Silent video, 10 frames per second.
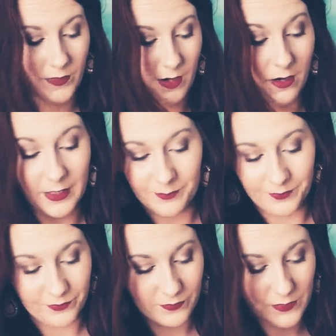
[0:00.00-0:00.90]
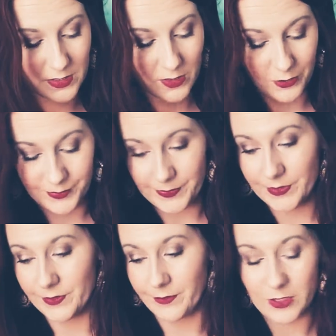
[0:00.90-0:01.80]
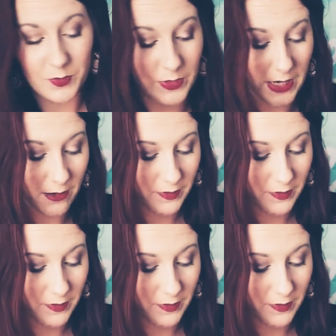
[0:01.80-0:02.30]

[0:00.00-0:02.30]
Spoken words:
Alright, so the first one out